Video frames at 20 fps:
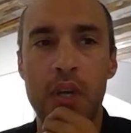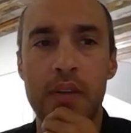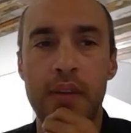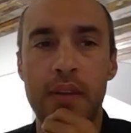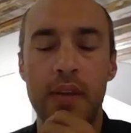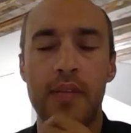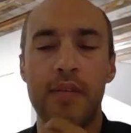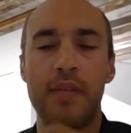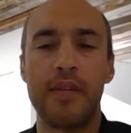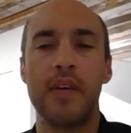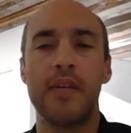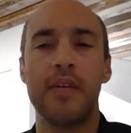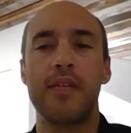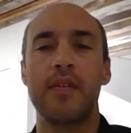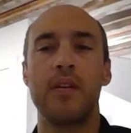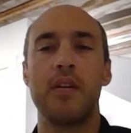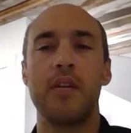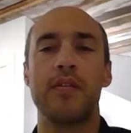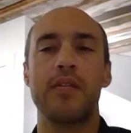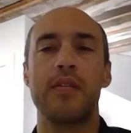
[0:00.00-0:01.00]
Thanks a
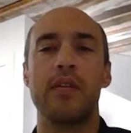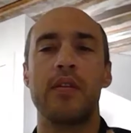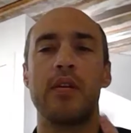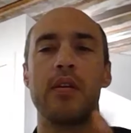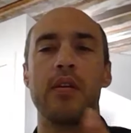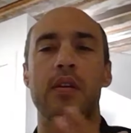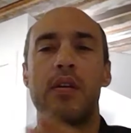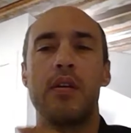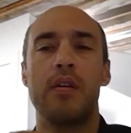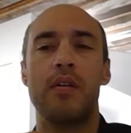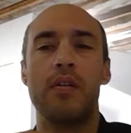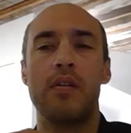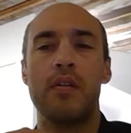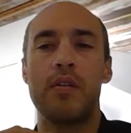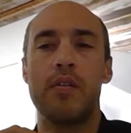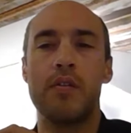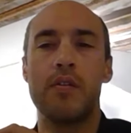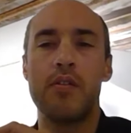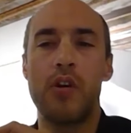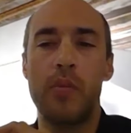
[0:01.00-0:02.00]
lot,
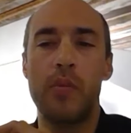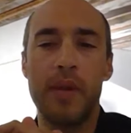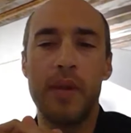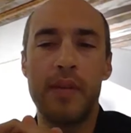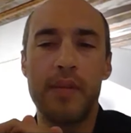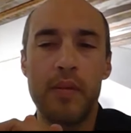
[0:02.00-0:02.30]
Robert.